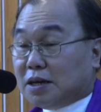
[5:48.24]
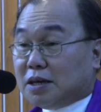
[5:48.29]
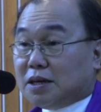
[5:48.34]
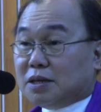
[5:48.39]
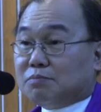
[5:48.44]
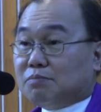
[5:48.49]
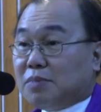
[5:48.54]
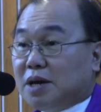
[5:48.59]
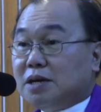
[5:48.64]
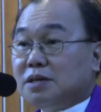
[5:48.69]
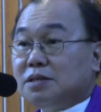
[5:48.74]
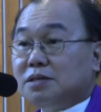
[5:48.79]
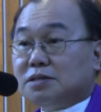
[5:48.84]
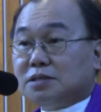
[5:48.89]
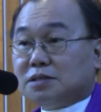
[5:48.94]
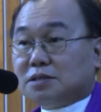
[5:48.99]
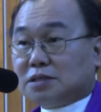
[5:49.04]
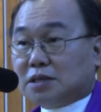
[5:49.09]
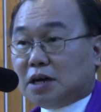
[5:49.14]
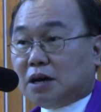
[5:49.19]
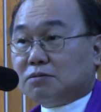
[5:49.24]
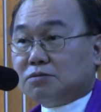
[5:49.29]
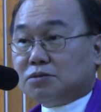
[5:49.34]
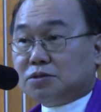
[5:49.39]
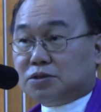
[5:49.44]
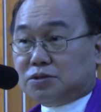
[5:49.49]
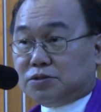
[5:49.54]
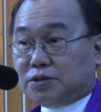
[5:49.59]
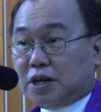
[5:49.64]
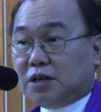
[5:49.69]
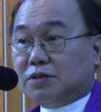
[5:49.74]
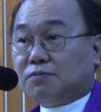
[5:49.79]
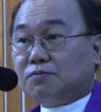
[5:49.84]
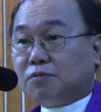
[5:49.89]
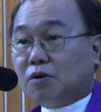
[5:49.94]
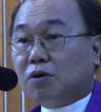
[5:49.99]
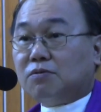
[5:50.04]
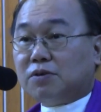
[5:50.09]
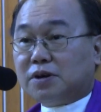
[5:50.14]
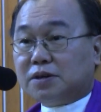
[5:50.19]
It may sound
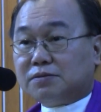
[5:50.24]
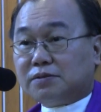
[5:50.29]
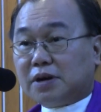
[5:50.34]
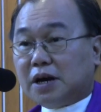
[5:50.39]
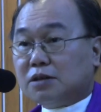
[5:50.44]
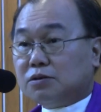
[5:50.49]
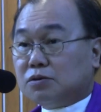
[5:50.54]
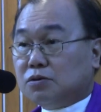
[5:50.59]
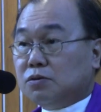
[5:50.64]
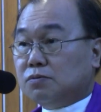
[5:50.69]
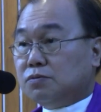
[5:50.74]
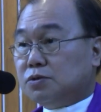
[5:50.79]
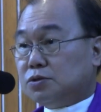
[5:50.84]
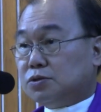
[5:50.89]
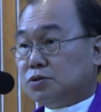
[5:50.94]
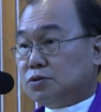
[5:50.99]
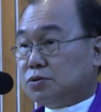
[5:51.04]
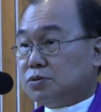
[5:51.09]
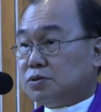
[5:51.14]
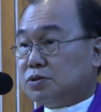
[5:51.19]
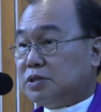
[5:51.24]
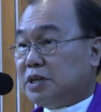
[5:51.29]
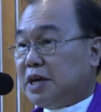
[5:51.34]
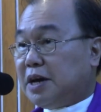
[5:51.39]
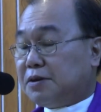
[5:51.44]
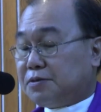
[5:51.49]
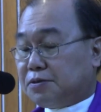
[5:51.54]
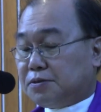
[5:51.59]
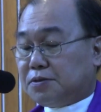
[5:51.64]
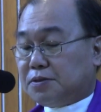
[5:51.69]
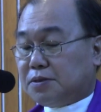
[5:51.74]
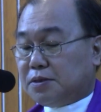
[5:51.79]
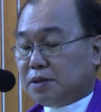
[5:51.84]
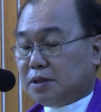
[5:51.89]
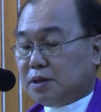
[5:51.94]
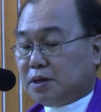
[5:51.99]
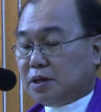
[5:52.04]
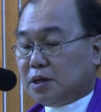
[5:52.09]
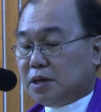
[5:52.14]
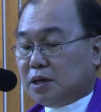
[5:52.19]
straightforward, right? Who would choose death?
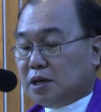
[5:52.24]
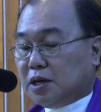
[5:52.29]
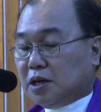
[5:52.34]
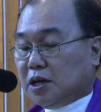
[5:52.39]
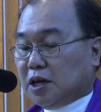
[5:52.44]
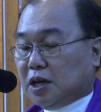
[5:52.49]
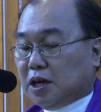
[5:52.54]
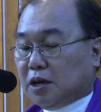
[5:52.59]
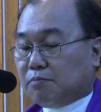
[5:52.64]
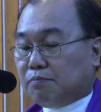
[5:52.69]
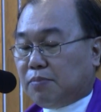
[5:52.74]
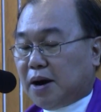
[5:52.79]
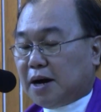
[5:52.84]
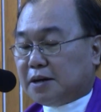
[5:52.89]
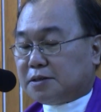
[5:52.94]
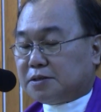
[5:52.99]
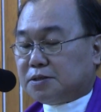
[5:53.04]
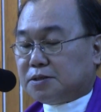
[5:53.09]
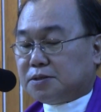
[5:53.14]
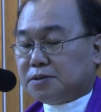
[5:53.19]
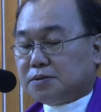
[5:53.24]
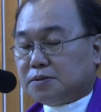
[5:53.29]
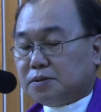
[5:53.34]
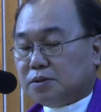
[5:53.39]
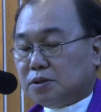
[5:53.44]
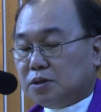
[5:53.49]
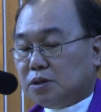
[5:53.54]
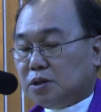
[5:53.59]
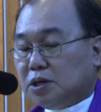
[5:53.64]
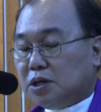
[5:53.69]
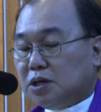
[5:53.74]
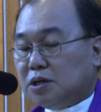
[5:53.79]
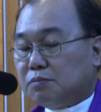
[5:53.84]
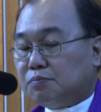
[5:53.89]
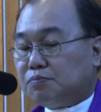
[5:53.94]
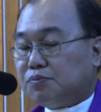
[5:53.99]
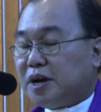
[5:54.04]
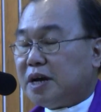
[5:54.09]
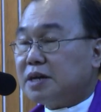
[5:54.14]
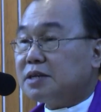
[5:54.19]
But in
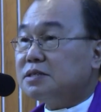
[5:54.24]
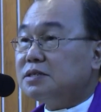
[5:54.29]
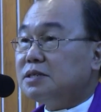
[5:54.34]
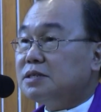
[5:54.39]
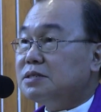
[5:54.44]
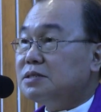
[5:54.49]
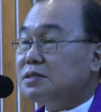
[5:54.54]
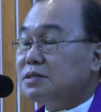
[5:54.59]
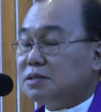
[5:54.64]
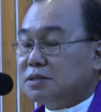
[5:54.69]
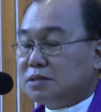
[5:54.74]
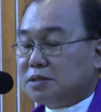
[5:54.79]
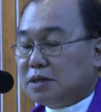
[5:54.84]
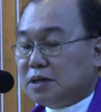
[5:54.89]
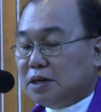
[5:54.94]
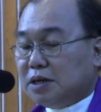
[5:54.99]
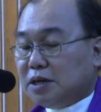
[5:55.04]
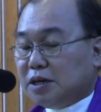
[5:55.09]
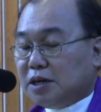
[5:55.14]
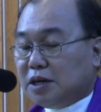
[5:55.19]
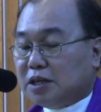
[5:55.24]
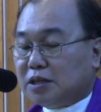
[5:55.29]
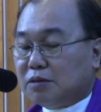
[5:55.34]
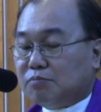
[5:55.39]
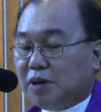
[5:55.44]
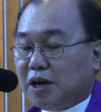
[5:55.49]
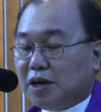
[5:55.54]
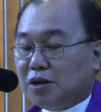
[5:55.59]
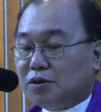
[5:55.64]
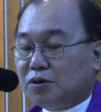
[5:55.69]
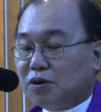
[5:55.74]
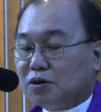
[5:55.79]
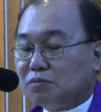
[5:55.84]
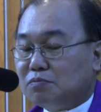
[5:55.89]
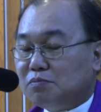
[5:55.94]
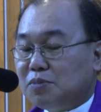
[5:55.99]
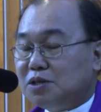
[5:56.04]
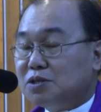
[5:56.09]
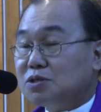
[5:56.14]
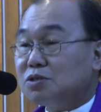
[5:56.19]
practice, it may
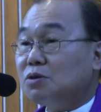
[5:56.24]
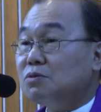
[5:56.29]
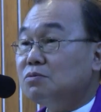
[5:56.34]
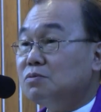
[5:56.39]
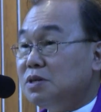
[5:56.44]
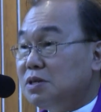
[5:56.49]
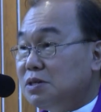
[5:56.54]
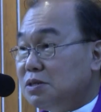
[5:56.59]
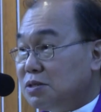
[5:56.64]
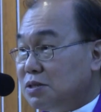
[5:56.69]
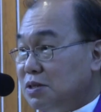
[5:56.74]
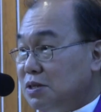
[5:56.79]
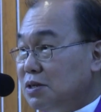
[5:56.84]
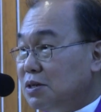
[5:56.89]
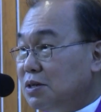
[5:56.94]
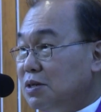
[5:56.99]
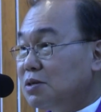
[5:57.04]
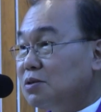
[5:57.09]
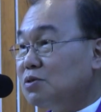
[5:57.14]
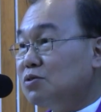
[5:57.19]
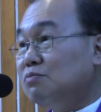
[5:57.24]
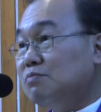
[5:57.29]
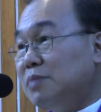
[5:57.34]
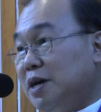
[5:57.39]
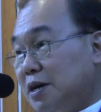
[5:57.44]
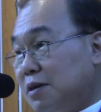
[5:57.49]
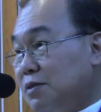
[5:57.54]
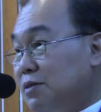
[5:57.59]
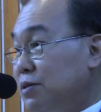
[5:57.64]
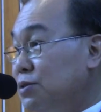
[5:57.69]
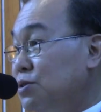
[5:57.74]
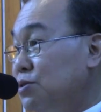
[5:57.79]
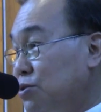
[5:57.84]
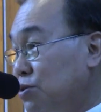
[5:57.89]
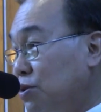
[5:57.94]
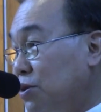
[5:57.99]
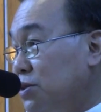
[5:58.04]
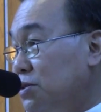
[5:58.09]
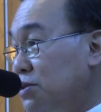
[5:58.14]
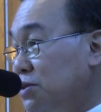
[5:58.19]
not be so easy to make this
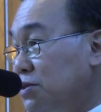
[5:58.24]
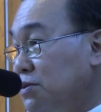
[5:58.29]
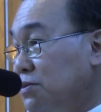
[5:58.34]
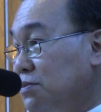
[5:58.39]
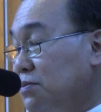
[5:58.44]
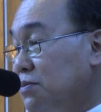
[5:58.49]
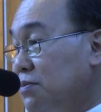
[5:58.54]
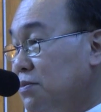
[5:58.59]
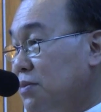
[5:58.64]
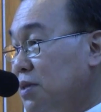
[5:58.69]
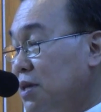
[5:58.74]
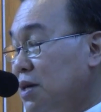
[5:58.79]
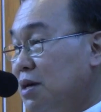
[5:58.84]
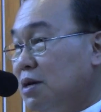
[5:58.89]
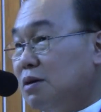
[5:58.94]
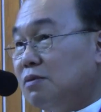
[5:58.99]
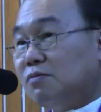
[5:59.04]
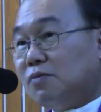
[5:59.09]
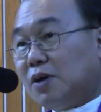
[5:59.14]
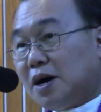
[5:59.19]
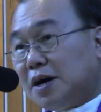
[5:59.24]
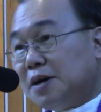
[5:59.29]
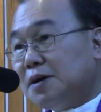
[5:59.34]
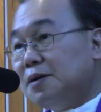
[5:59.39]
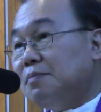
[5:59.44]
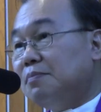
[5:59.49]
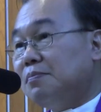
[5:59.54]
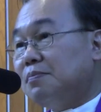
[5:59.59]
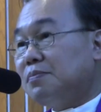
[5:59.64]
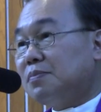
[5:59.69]
choice. Why?